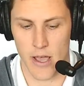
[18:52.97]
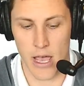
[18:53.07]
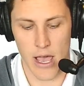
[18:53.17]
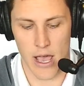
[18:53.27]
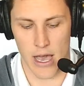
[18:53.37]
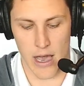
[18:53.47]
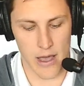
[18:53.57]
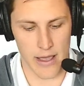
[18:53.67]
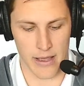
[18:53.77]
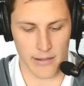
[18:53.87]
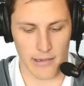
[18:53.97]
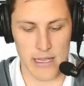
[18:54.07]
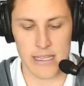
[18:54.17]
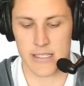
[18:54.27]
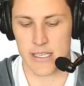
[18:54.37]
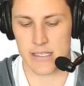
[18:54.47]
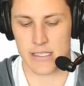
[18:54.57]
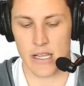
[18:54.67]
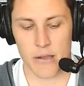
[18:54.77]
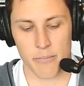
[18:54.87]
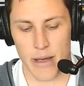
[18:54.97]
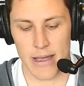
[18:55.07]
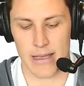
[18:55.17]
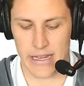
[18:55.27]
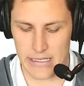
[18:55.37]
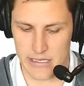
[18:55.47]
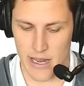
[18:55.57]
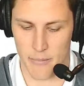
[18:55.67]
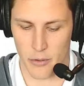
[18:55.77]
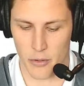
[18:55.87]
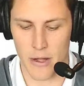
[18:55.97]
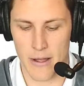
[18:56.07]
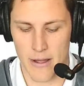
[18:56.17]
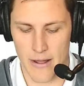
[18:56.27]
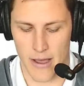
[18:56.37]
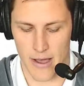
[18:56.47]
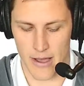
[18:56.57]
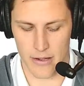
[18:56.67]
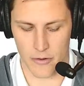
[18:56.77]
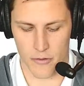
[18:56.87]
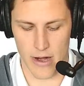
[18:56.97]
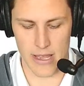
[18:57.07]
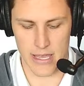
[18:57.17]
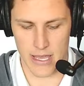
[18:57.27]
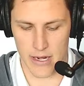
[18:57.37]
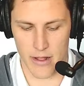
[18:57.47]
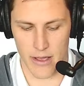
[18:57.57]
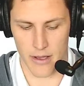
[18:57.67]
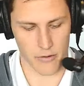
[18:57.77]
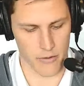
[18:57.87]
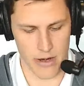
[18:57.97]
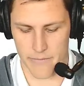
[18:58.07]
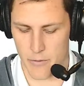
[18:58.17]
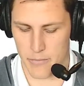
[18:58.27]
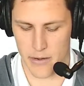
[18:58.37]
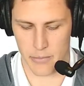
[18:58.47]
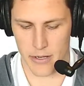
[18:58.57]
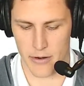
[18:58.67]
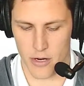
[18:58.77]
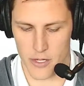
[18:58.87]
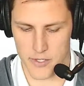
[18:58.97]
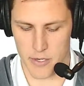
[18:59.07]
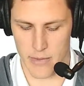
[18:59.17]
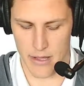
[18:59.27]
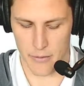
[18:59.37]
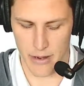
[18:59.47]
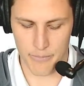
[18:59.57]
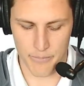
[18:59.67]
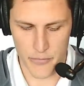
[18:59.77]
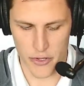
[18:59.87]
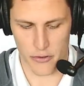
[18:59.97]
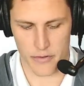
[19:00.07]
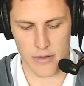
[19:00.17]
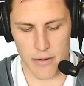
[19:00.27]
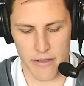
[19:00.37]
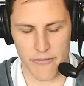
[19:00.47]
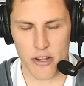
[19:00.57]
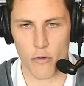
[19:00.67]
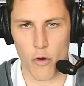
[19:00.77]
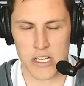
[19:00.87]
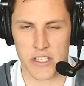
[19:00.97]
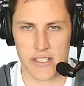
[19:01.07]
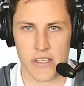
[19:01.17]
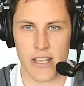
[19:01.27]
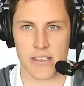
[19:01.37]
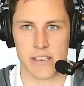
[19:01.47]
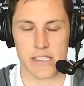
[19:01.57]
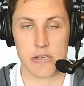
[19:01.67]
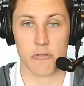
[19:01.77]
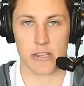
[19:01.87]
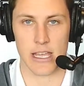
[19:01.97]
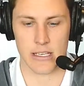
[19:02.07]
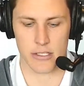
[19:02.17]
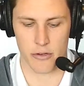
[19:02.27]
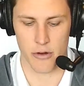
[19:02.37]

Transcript: and leads his team by example. Great kid, great football player also, by the way. So it's going to be fun to watch the Saints and see what they do